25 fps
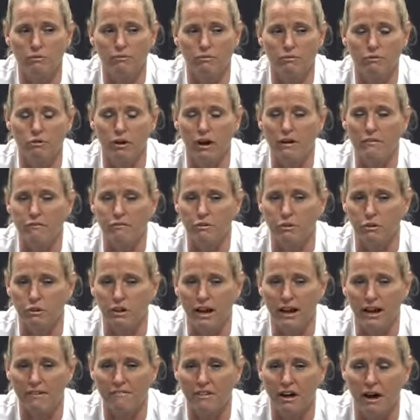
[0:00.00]
grateful to
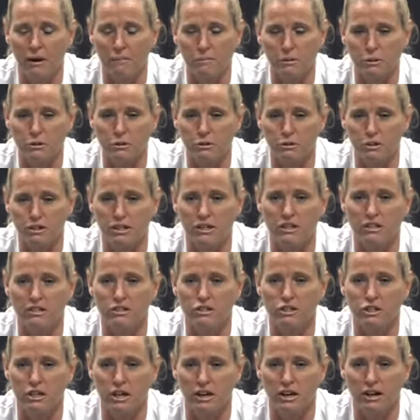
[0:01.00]
have the opportunity to
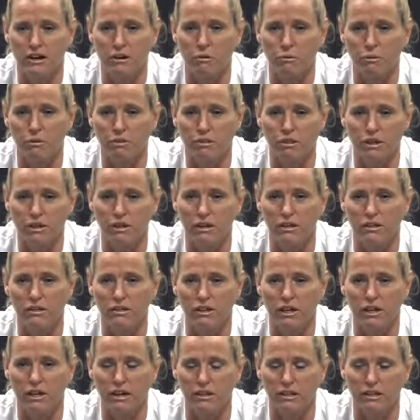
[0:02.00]
share with the
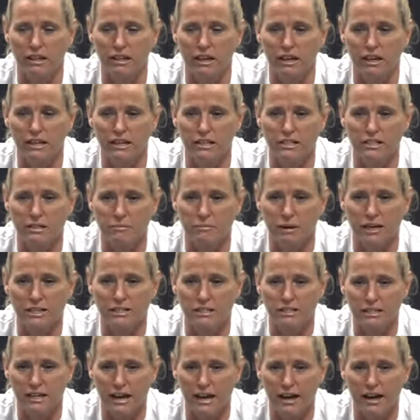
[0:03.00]
young ladies and my
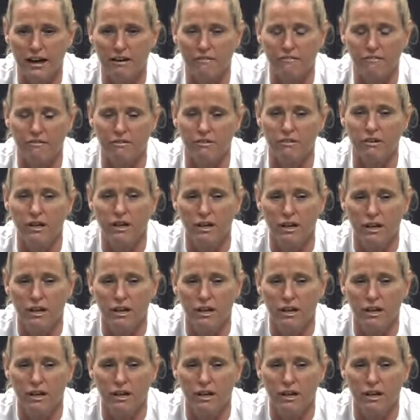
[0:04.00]
staff and